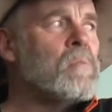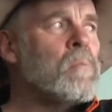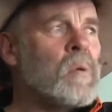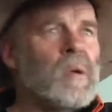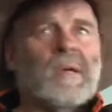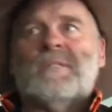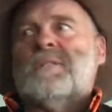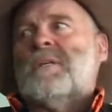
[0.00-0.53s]

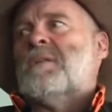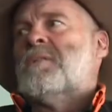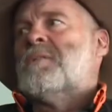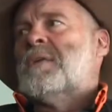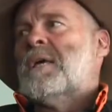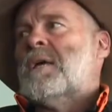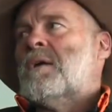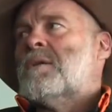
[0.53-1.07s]
depressing
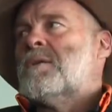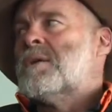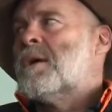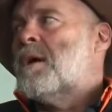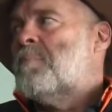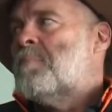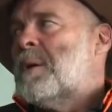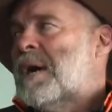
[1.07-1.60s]
thing to
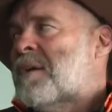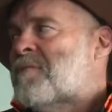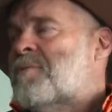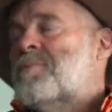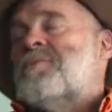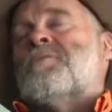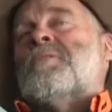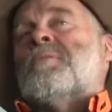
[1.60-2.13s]
come back
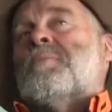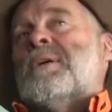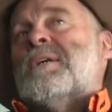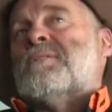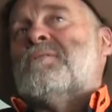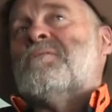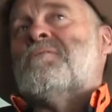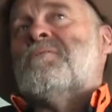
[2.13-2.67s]
from 3
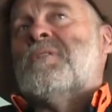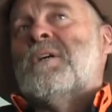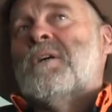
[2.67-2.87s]
weeks of